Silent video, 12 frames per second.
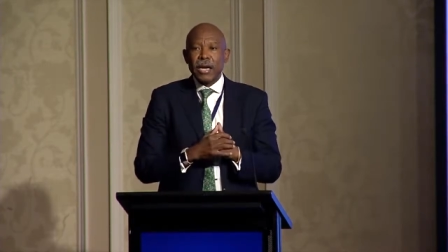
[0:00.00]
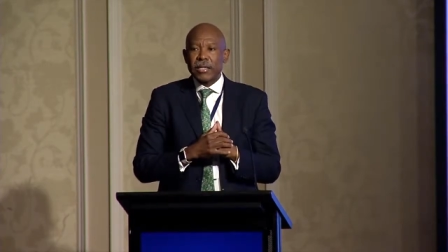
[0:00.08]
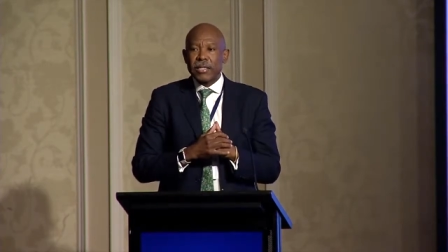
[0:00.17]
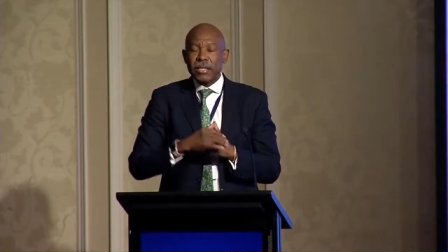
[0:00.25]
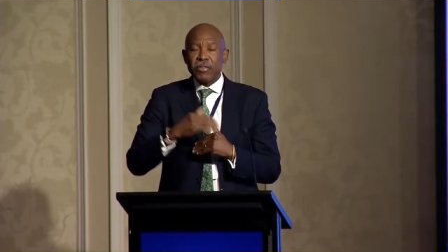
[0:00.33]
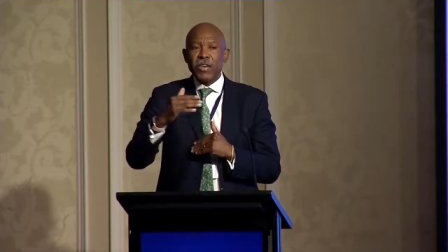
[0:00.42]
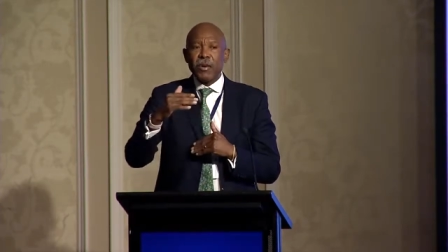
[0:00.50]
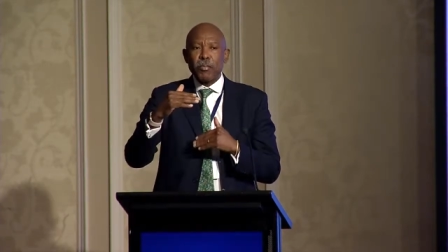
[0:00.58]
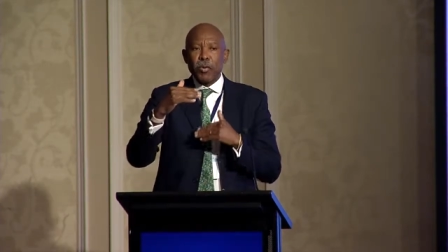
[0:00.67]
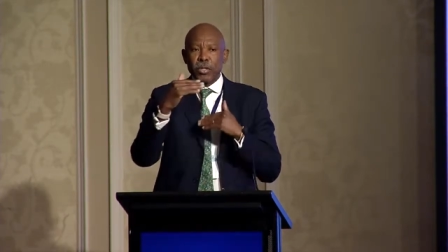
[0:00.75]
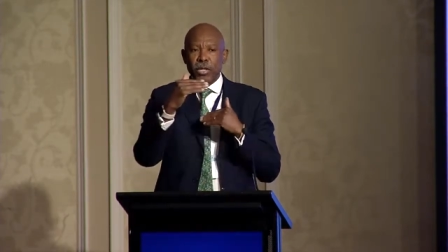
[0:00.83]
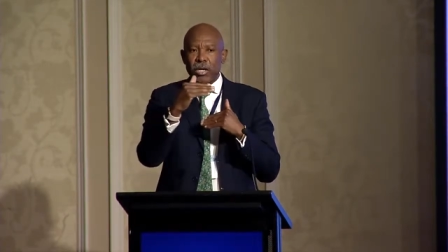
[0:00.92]
Stephen
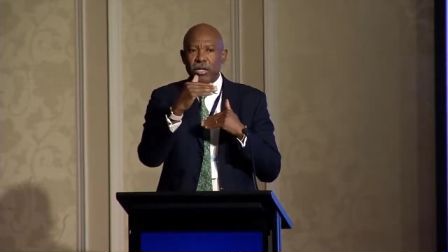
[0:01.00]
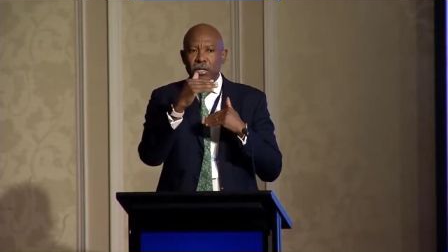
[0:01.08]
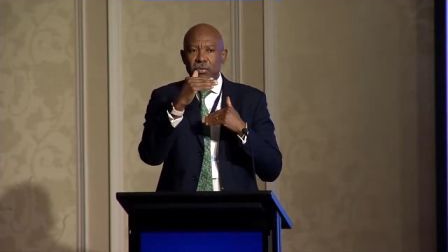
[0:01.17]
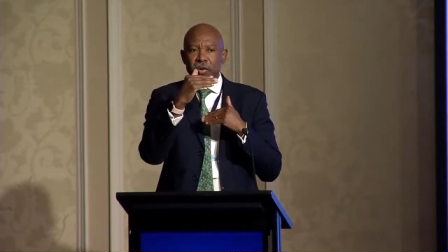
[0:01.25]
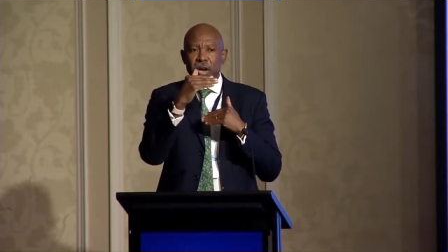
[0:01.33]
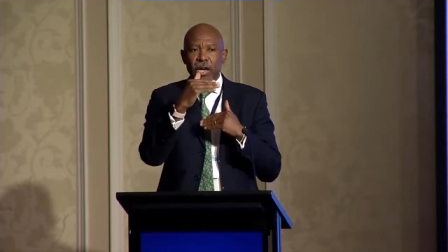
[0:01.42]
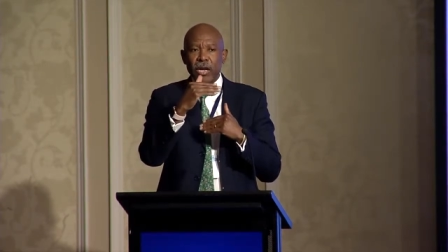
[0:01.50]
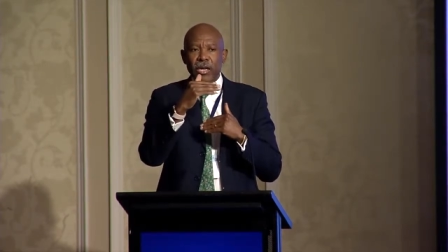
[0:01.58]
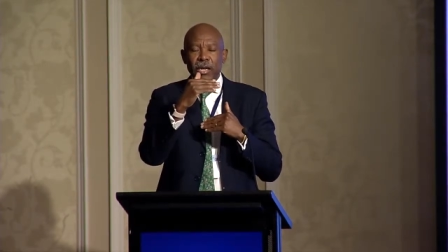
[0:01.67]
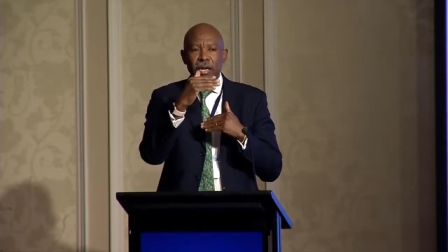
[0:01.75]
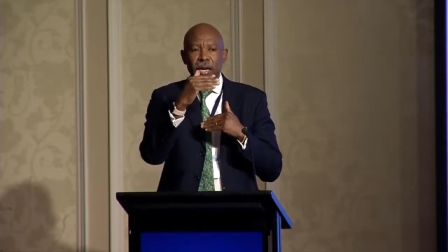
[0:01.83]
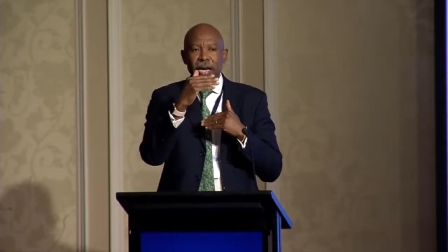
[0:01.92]
put it
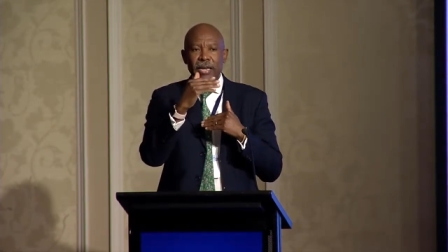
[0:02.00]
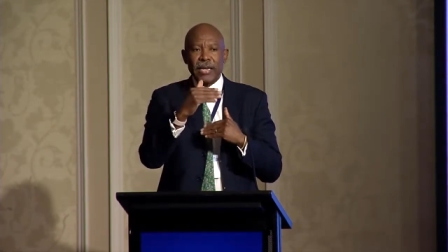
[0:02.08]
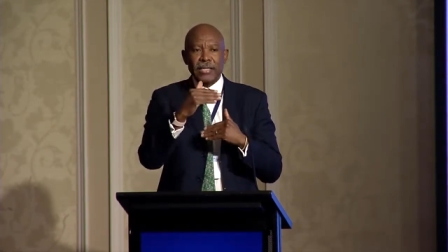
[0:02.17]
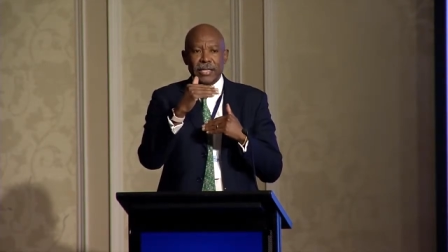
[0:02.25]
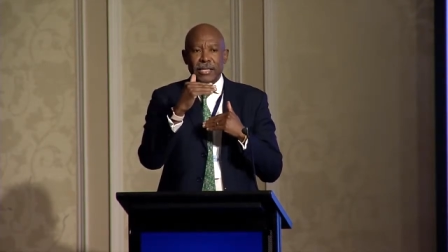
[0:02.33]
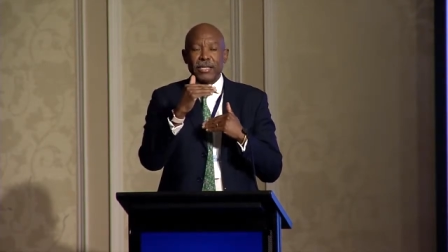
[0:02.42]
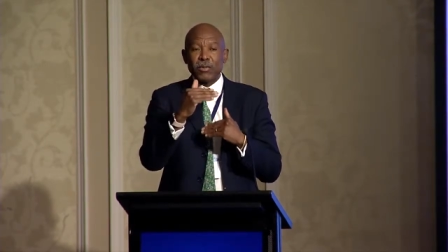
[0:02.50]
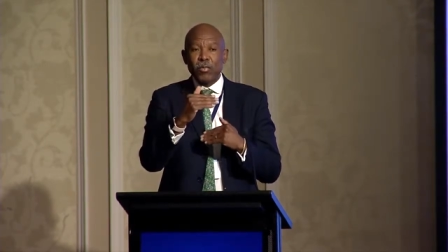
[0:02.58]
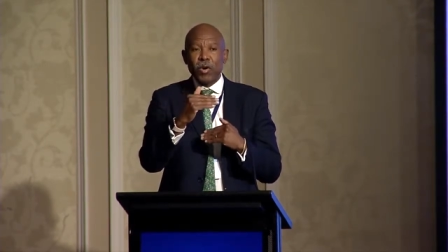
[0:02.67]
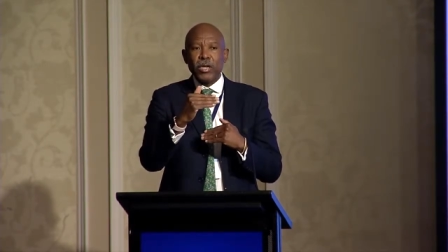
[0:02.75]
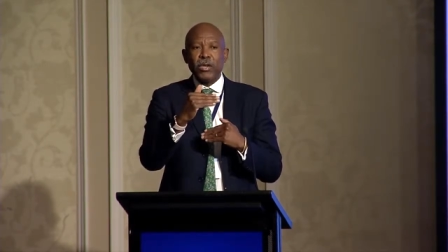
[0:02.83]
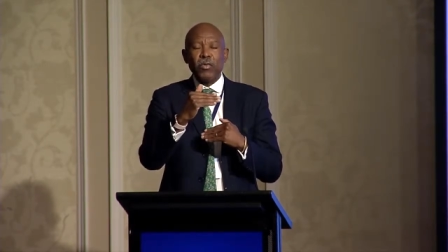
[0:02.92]
very nicely this
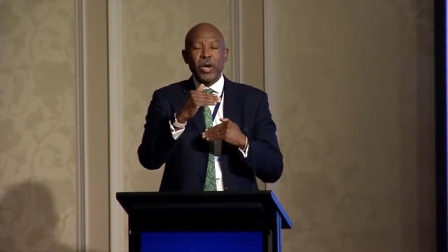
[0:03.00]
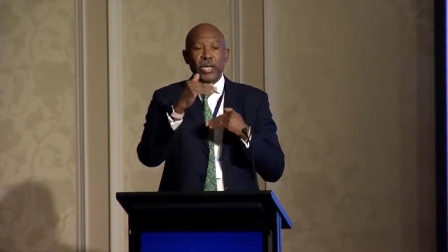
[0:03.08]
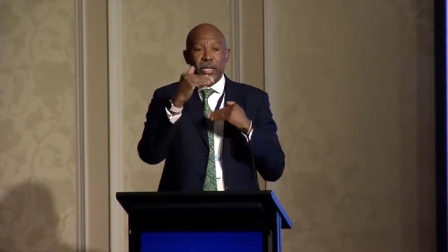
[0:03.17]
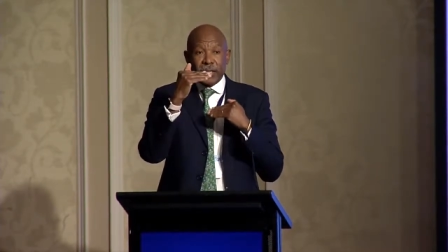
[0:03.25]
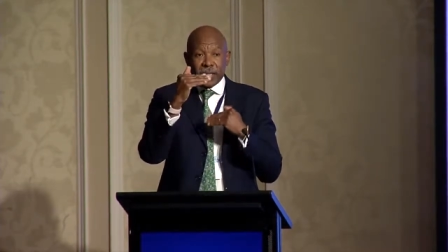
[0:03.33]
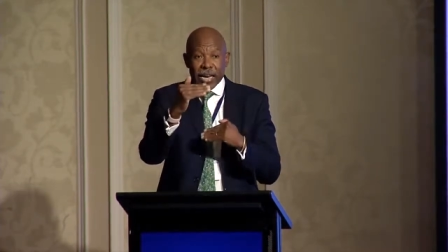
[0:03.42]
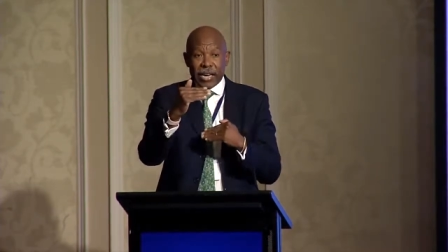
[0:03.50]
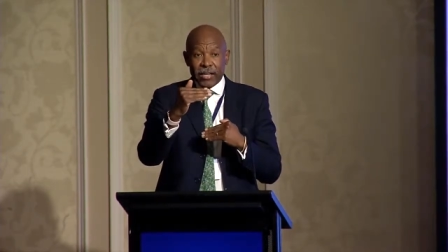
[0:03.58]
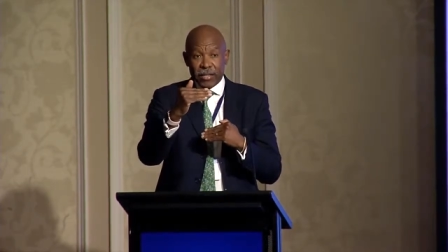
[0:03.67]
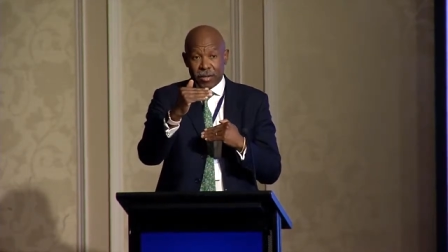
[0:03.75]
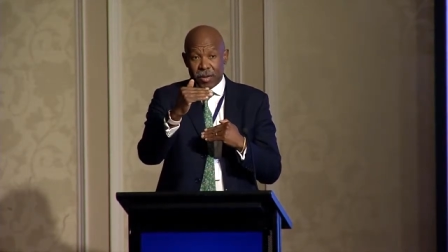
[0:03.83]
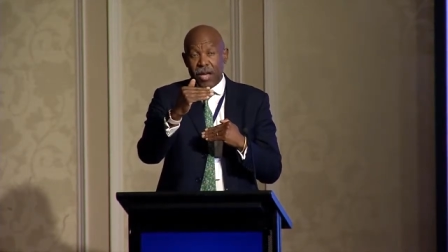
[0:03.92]
morning when he said